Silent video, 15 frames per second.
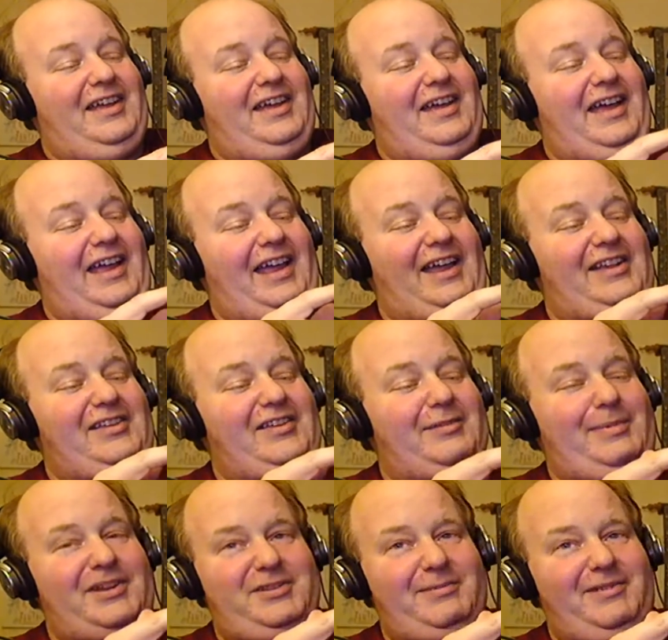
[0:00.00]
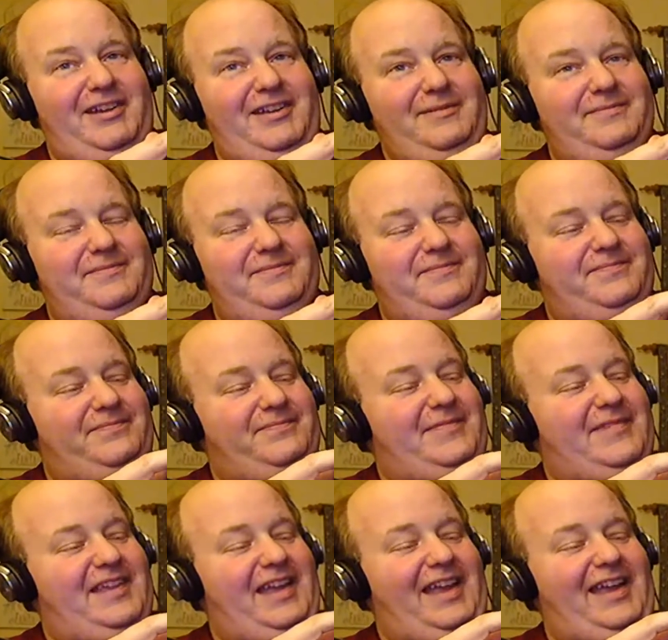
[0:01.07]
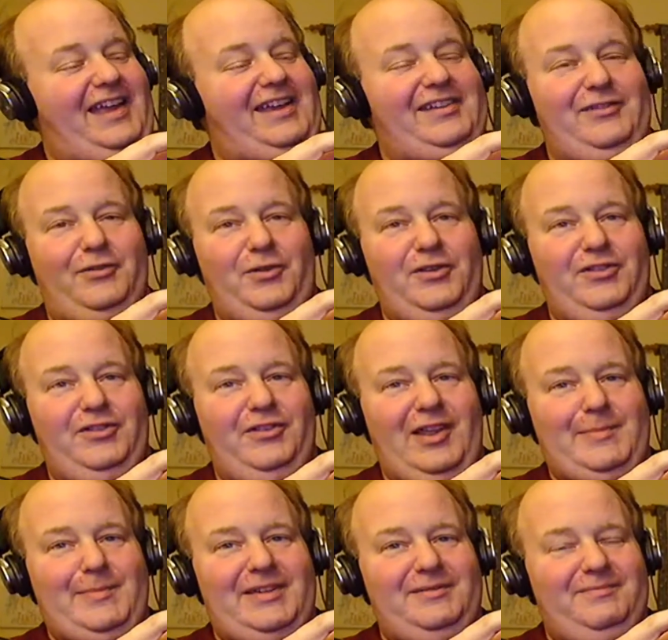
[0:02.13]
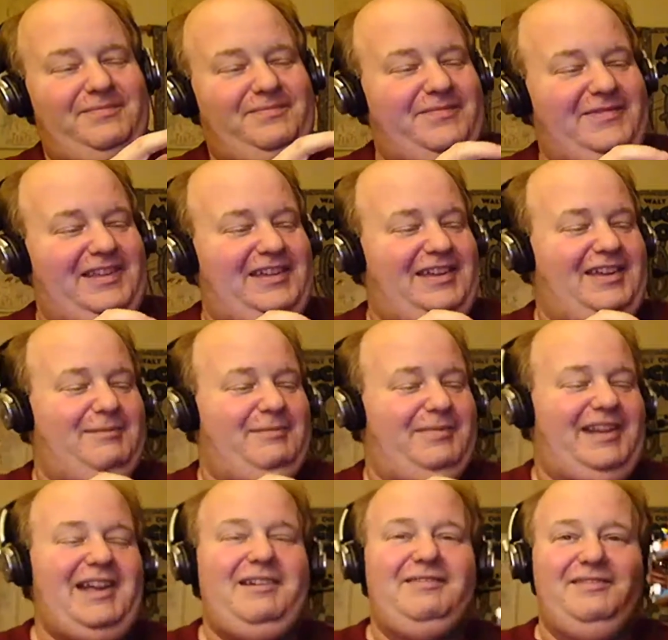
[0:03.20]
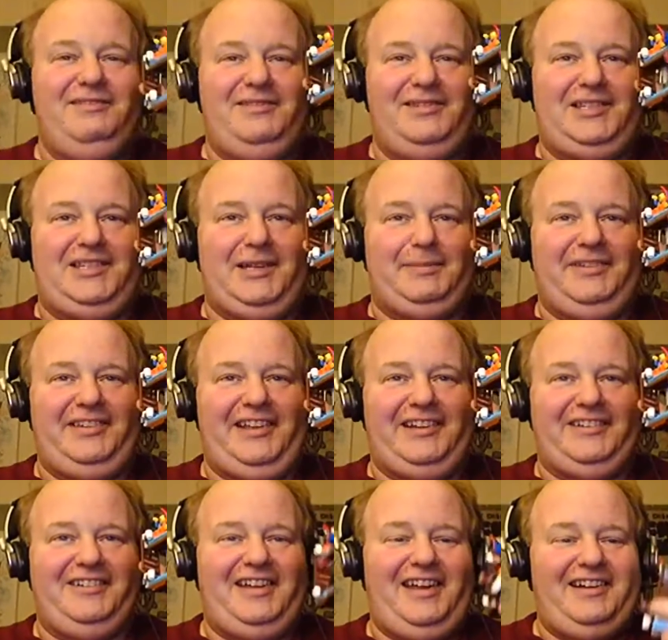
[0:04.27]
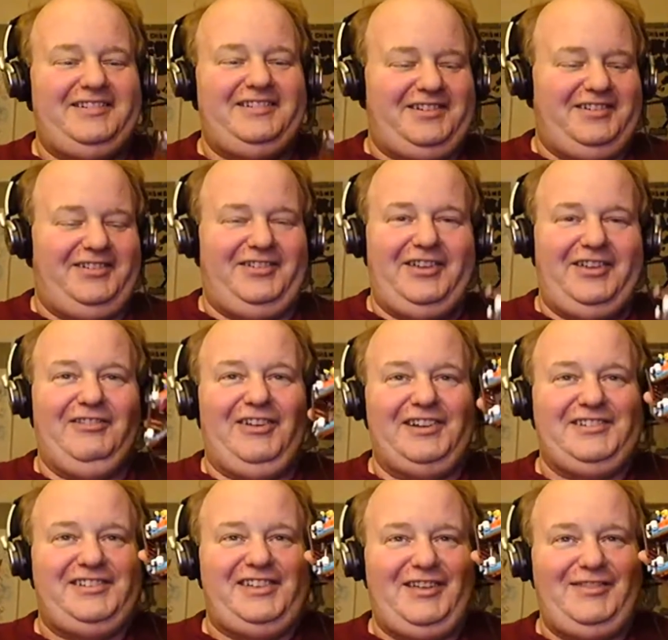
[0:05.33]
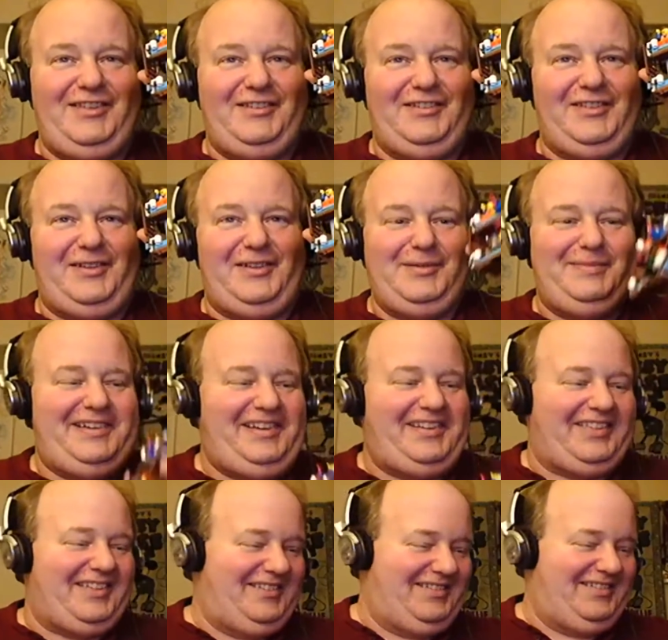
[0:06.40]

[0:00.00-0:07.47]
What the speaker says: and a spaceship guy, and of course there's Emmett. But yeah, double decker couch so you can watch TV with all your buddies.